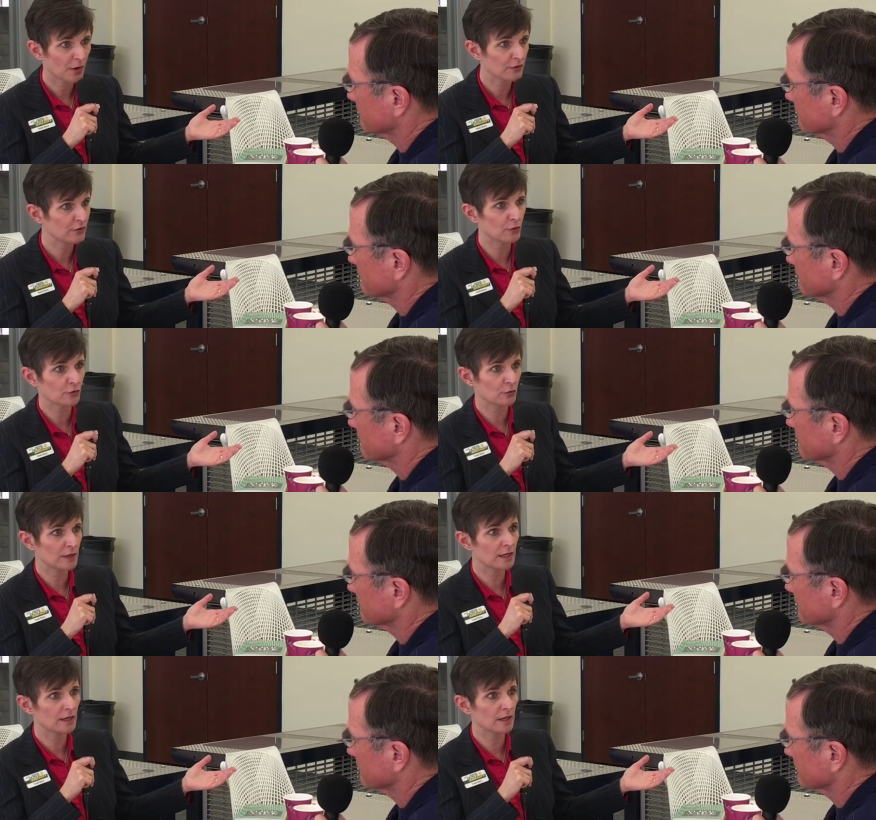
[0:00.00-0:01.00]
Speaker 1: on social
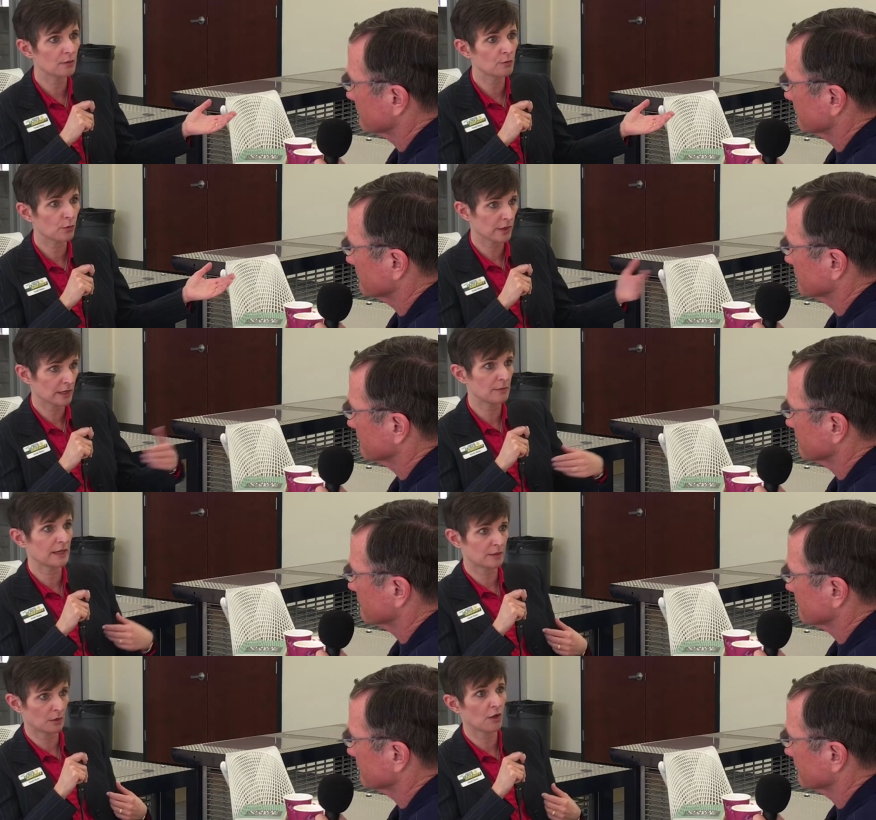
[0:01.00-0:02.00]
media, but we're going to
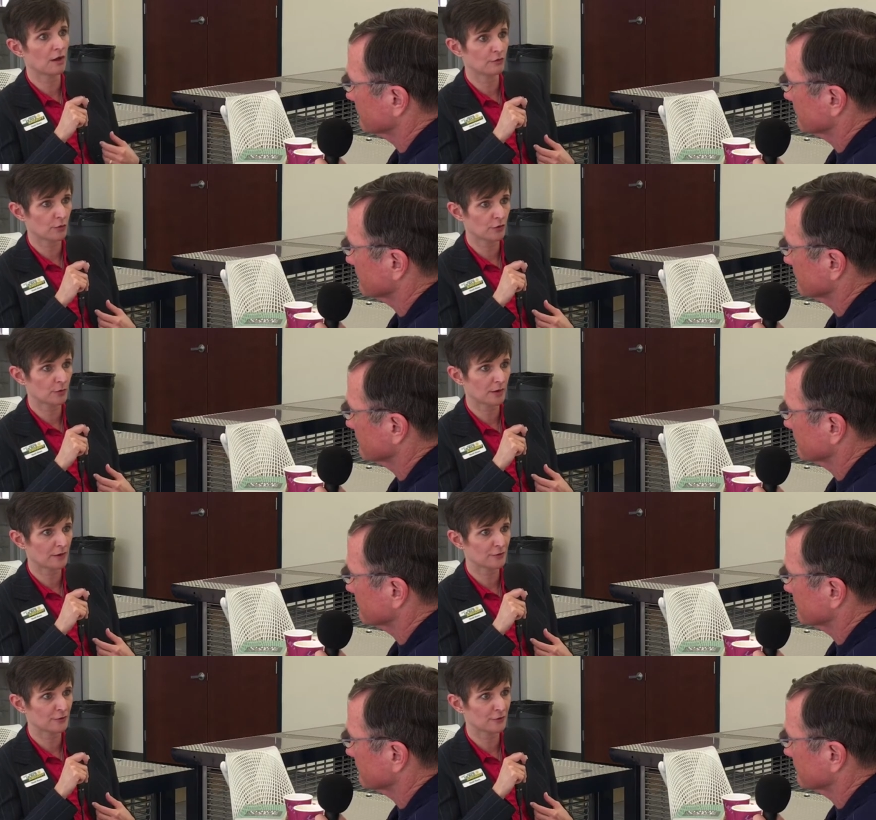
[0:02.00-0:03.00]
make them a law enforcement
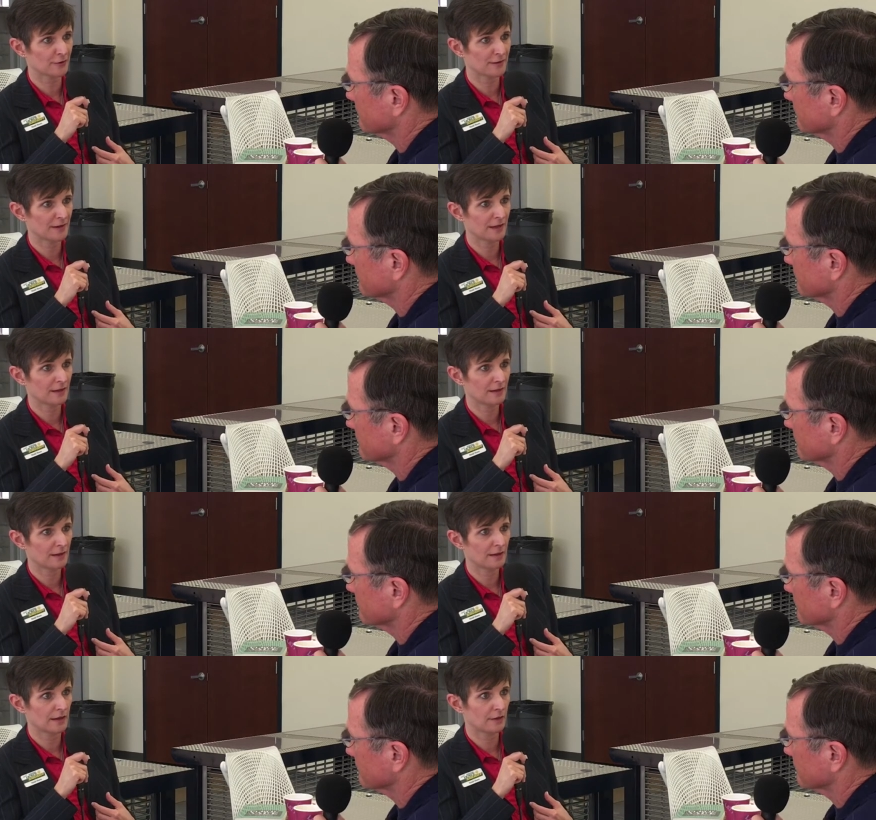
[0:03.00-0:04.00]
officer,
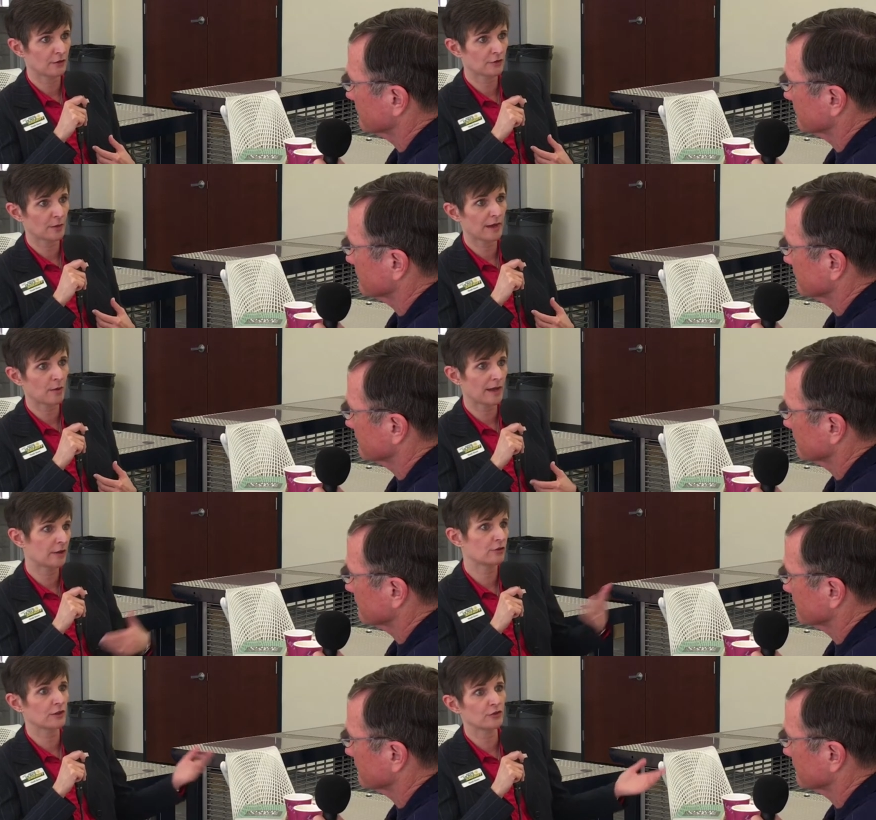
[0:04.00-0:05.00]
and they're somehow
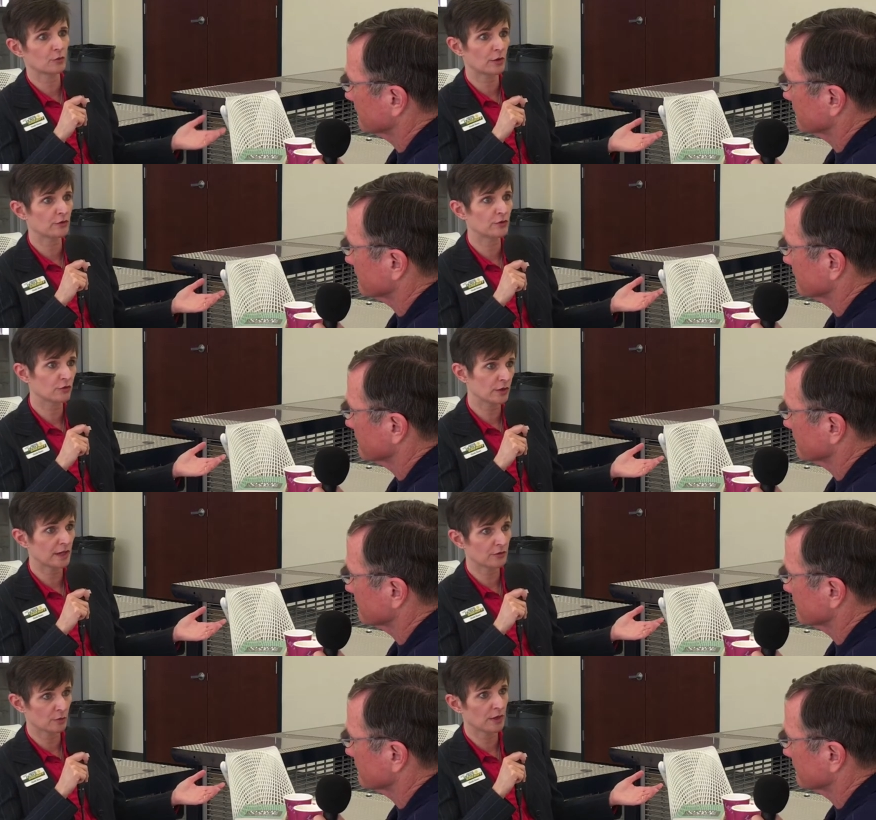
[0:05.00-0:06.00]
magically supposed to
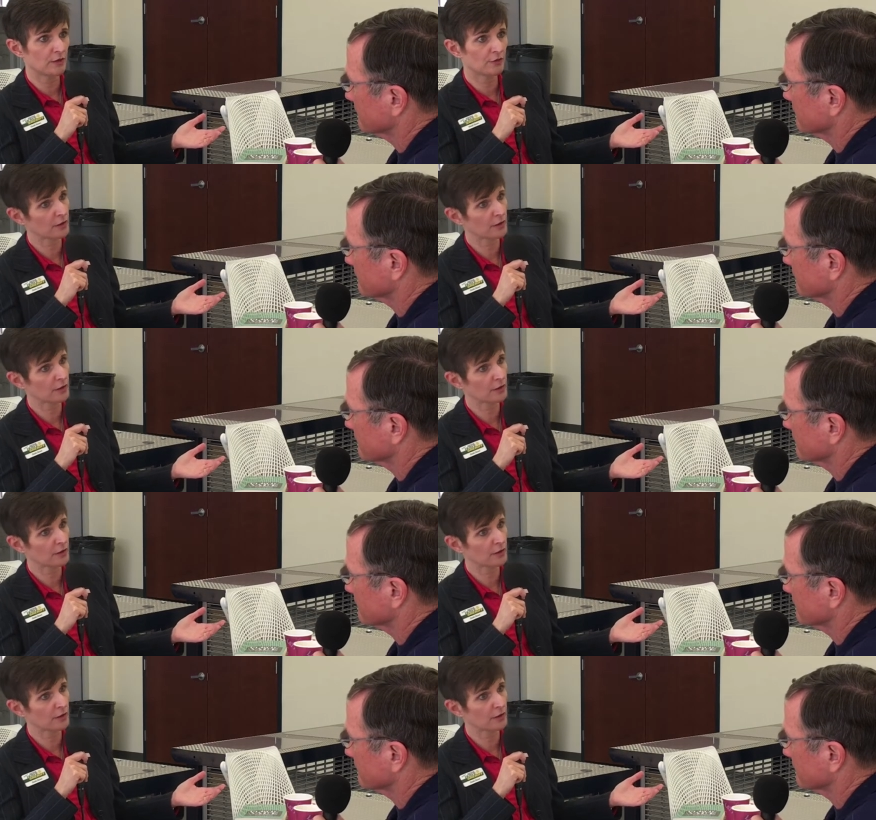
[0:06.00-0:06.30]
treat everybody